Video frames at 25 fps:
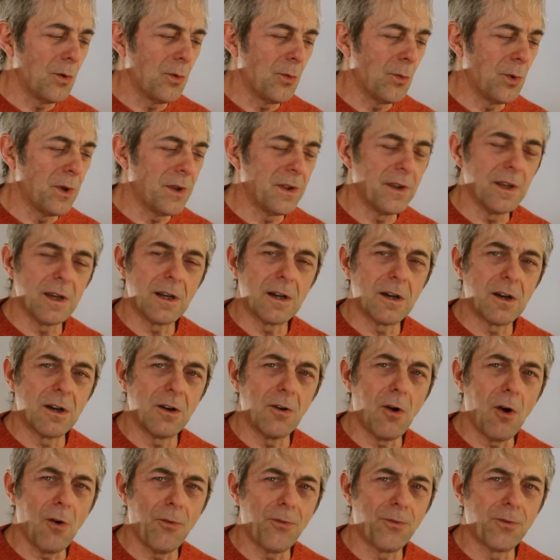with the
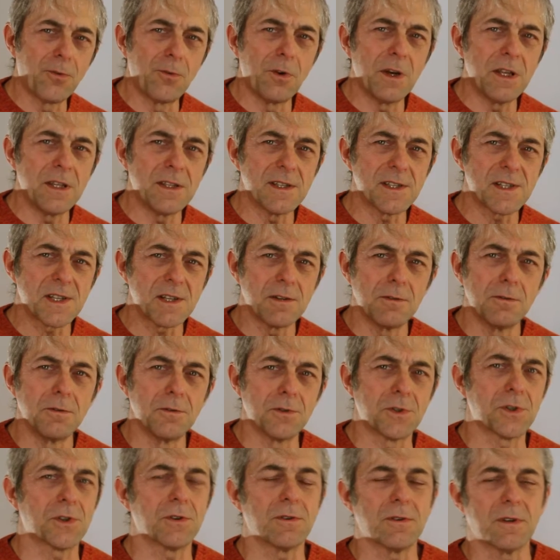off-grid
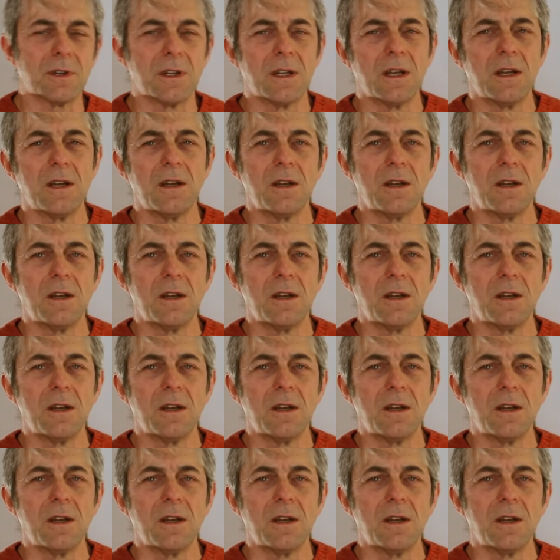solution.